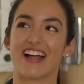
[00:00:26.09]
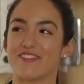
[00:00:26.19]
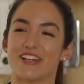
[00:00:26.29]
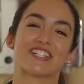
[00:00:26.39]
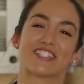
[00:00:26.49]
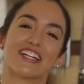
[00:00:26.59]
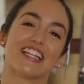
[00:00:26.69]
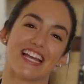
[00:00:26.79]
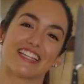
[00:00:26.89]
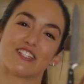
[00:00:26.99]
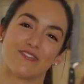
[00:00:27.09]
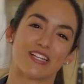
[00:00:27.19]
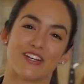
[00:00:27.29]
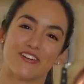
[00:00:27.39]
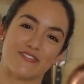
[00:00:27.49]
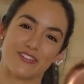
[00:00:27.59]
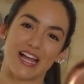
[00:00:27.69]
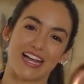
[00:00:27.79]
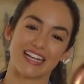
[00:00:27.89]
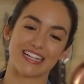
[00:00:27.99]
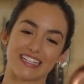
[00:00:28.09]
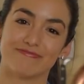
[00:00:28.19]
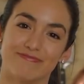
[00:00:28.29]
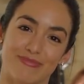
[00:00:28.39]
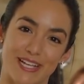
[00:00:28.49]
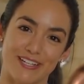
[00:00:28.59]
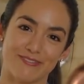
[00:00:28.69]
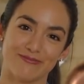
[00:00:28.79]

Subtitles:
right, make sure to like this video if you like me